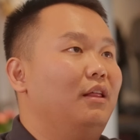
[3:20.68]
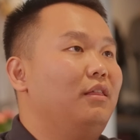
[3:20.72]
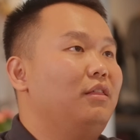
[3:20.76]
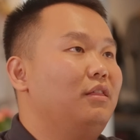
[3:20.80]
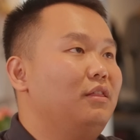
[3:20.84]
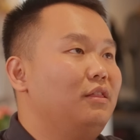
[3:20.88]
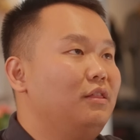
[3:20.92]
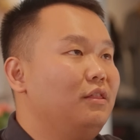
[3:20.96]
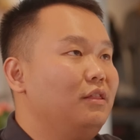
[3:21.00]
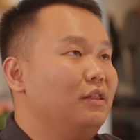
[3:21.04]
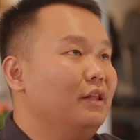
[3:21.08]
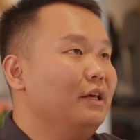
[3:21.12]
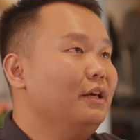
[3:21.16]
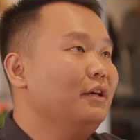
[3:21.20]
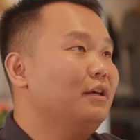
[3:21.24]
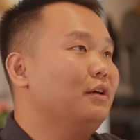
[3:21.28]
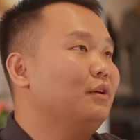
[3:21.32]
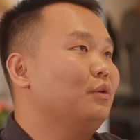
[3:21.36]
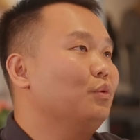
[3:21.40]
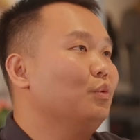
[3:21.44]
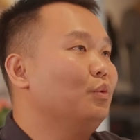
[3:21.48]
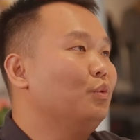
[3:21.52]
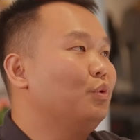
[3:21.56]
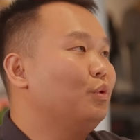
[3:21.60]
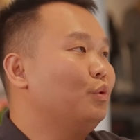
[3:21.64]
think
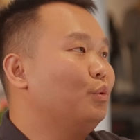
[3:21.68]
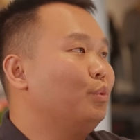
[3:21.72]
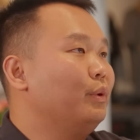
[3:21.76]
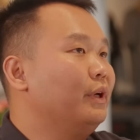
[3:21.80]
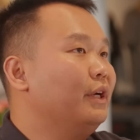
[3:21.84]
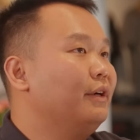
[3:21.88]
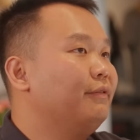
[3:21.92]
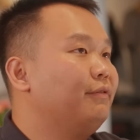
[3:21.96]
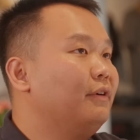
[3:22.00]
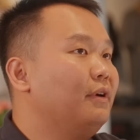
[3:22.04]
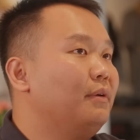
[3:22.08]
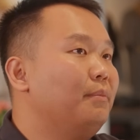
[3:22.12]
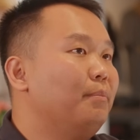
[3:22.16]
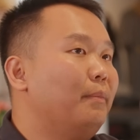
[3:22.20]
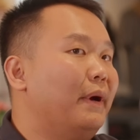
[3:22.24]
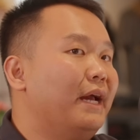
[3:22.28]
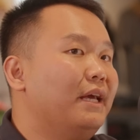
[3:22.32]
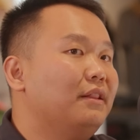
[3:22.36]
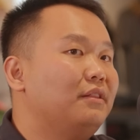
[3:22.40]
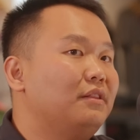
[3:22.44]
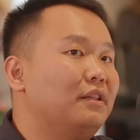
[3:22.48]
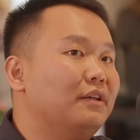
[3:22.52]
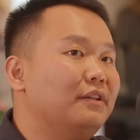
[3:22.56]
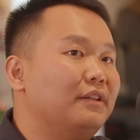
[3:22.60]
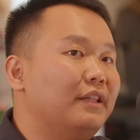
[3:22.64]
whoever
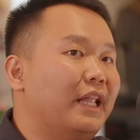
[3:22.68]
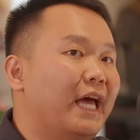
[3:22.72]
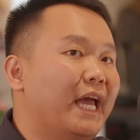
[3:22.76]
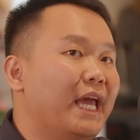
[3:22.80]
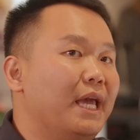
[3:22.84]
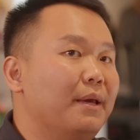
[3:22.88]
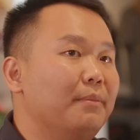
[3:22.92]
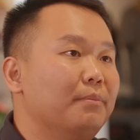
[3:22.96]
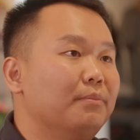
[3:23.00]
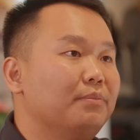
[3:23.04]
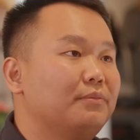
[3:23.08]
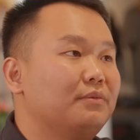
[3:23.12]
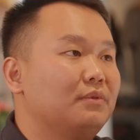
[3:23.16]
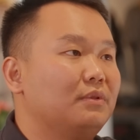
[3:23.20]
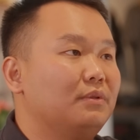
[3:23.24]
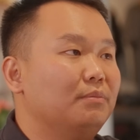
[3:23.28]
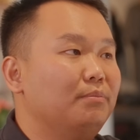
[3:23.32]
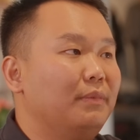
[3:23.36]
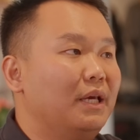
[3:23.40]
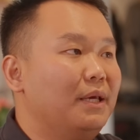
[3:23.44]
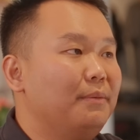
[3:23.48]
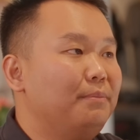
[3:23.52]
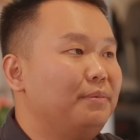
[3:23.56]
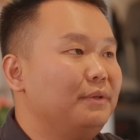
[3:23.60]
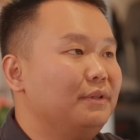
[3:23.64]
made the name
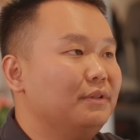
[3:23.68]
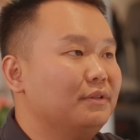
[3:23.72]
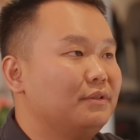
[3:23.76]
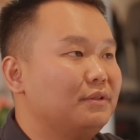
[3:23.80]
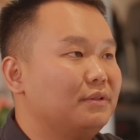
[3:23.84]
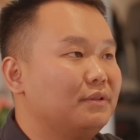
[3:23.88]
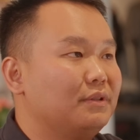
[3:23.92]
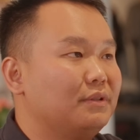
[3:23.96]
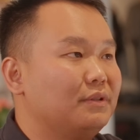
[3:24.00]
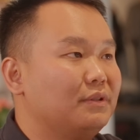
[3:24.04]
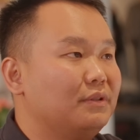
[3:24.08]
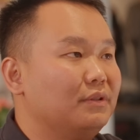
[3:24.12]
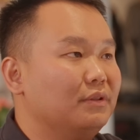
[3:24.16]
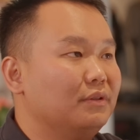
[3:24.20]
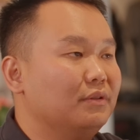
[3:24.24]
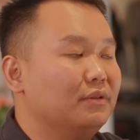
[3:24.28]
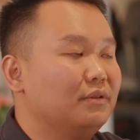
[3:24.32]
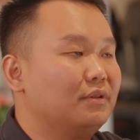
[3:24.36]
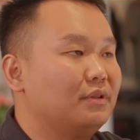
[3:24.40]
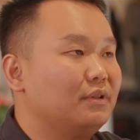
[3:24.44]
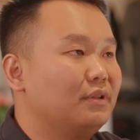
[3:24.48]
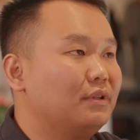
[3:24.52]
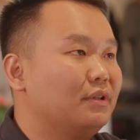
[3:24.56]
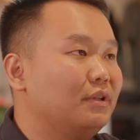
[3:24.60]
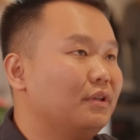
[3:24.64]
maybe is
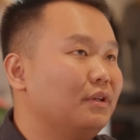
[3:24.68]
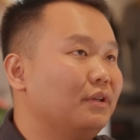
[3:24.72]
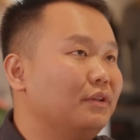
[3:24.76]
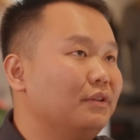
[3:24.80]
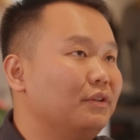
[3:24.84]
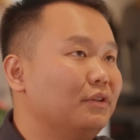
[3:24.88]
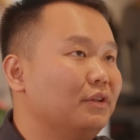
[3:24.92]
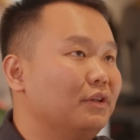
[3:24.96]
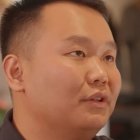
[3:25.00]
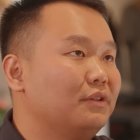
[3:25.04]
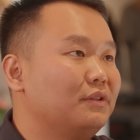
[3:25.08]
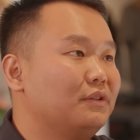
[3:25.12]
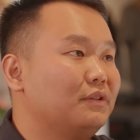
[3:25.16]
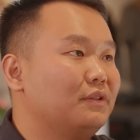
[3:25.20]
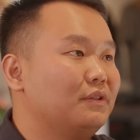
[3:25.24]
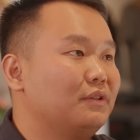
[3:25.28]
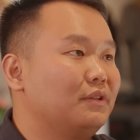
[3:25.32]
not